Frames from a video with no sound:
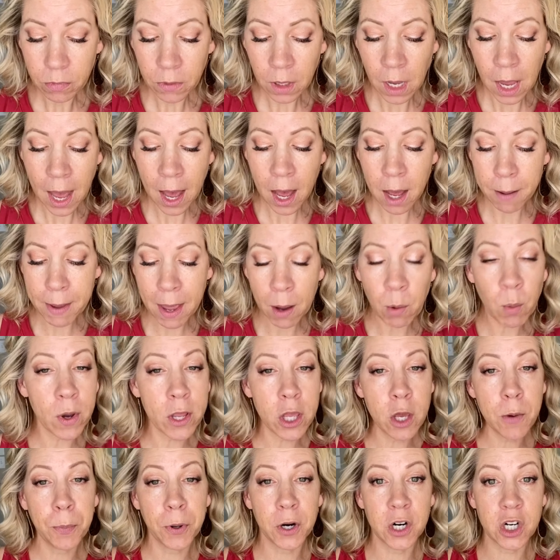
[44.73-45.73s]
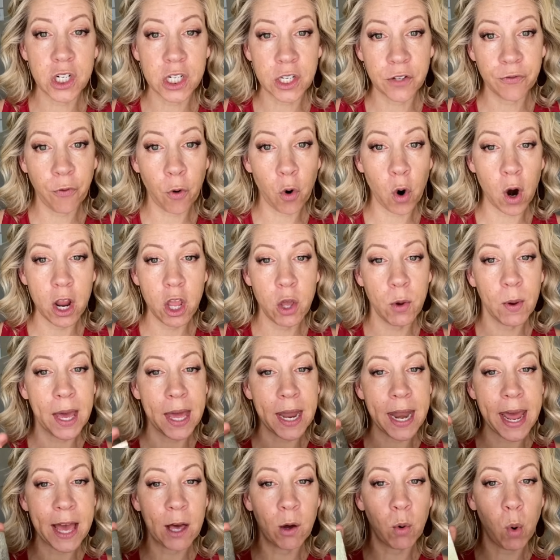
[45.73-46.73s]
And when you purchase 4, you get
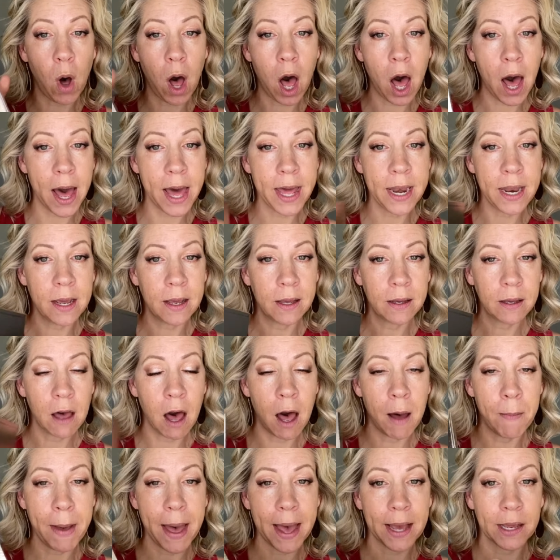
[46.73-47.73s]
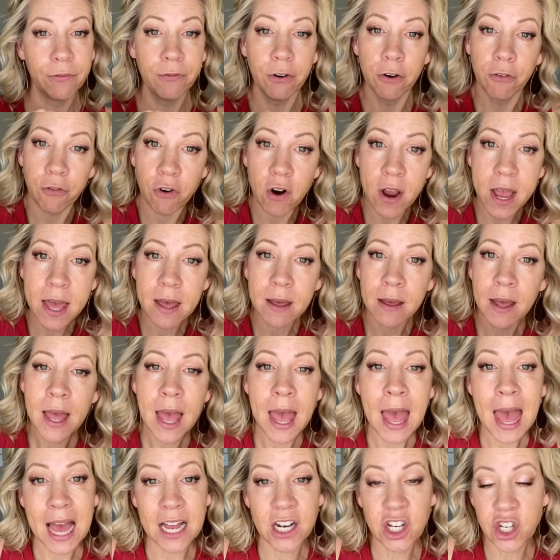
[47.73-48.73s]
a Quad Compact for free,
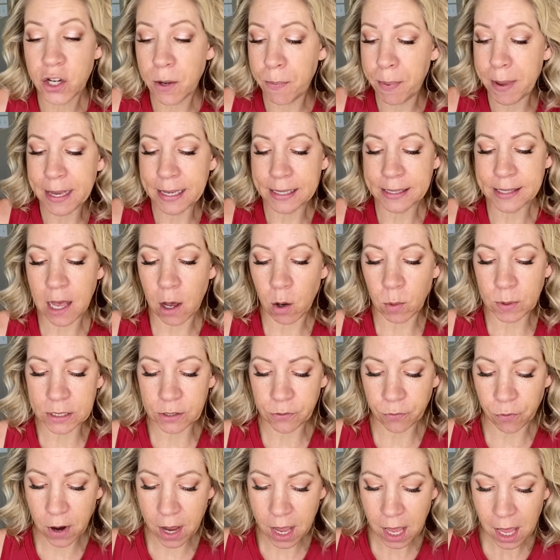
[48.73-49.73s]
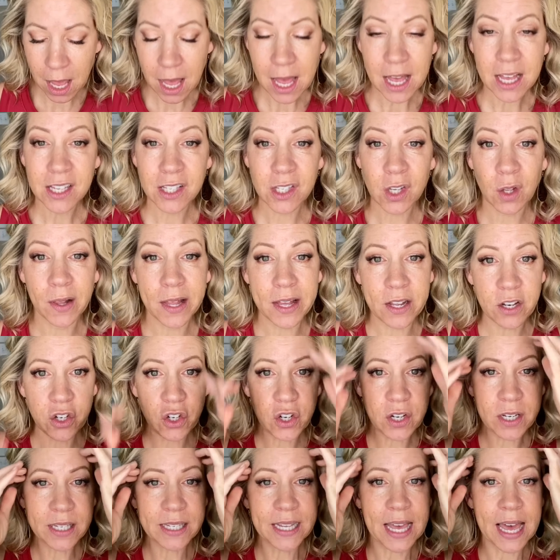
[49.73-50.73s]
and shipping is always free. So let's
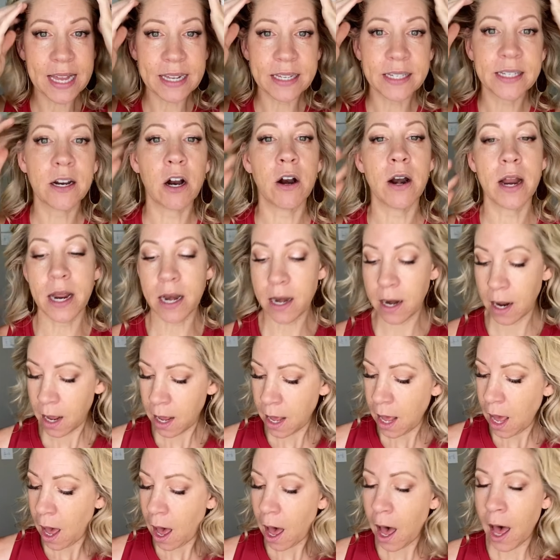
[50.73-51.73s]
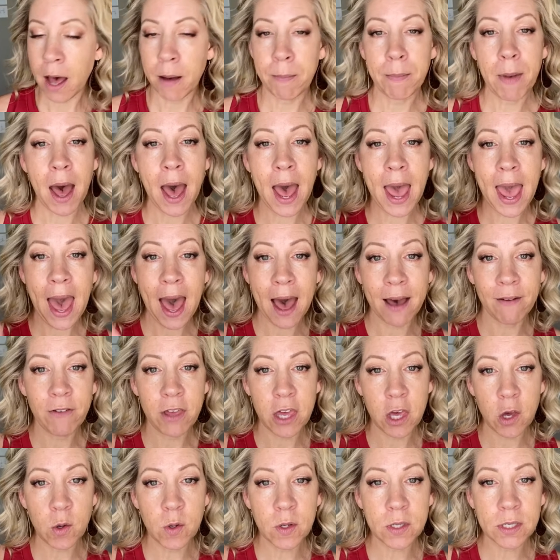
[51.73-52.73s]
just get started. I have
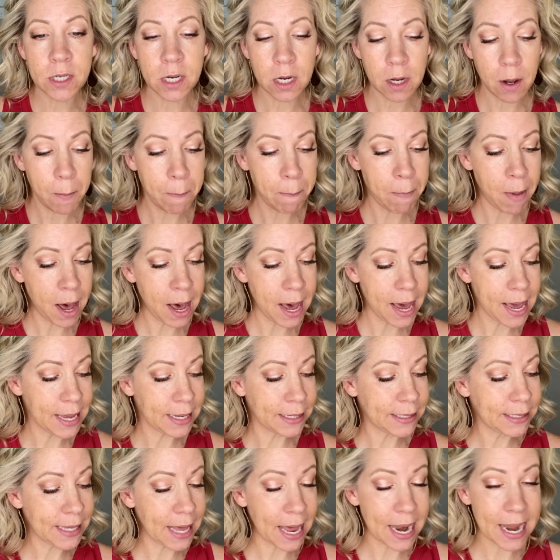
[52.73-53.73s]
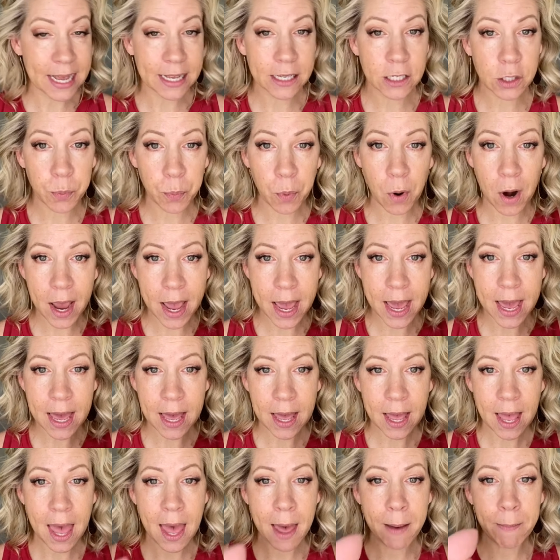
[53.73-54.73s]
used my setting
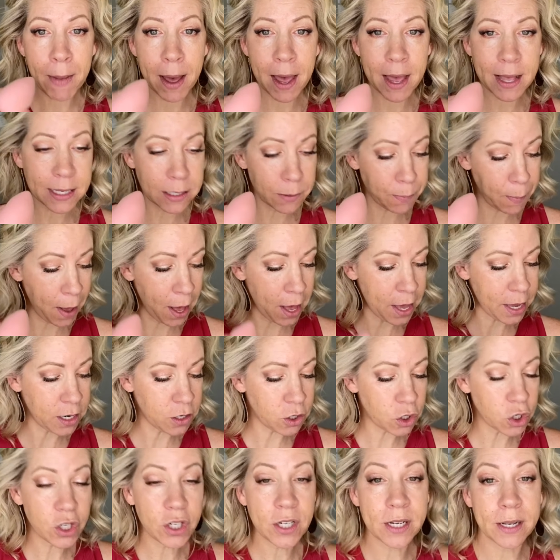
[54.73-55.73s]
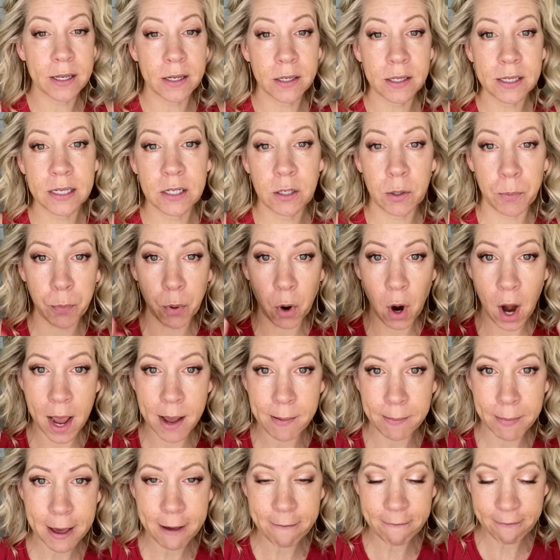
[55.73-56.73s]
spray and my sponge to prime
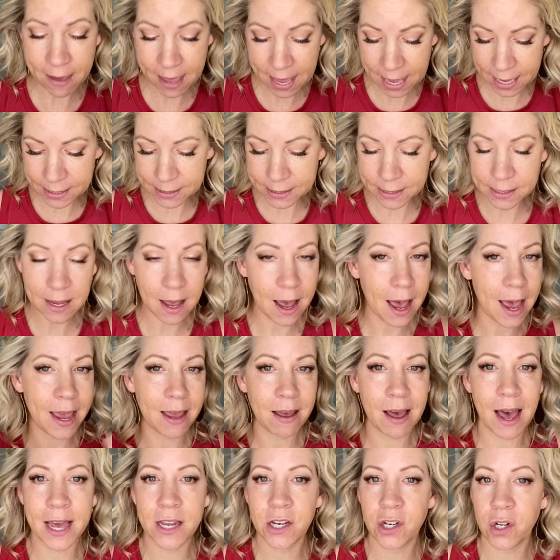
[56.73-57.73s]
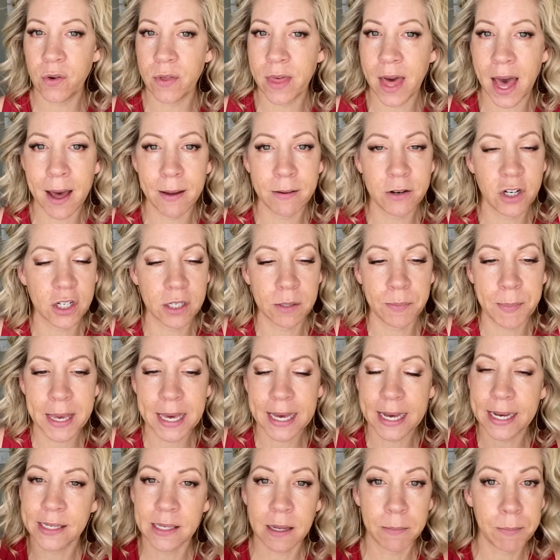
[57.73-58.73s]
my face. I do that just
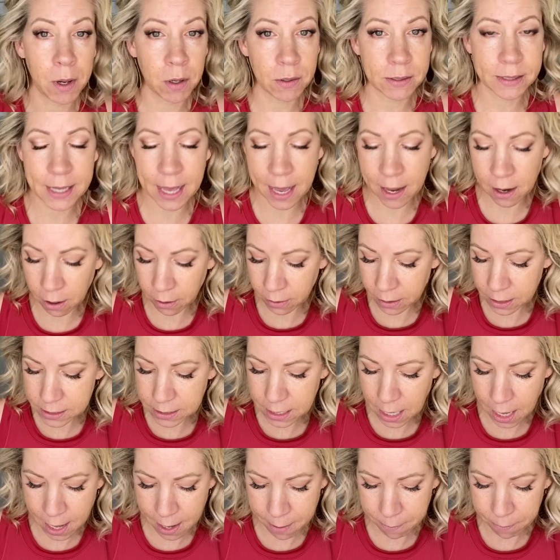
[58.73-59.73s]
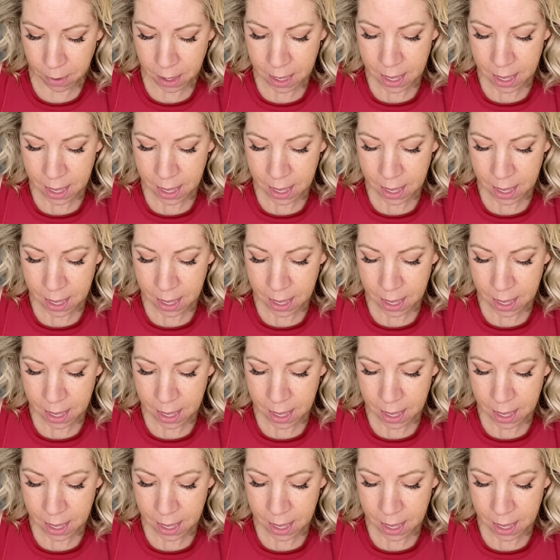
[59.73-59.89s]
because I'm outside all the time.